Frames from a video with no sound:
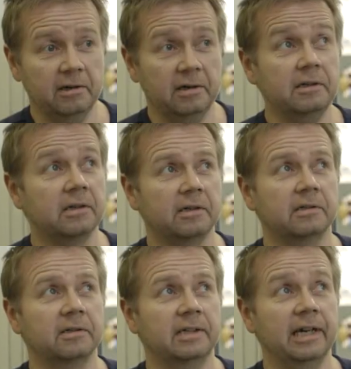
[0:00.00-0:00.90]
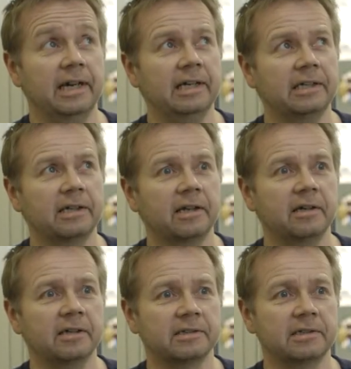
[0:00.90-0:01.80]
Oh, hanging
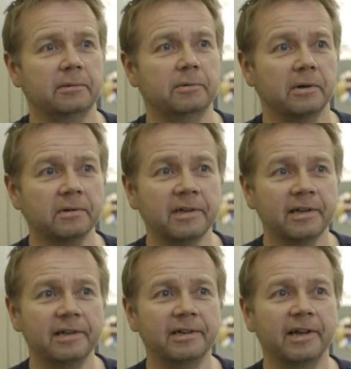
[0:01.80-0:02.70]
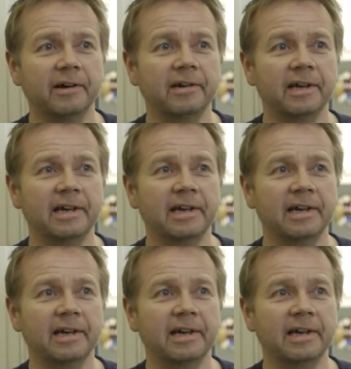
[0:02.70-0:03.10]
glass, hold on, you know.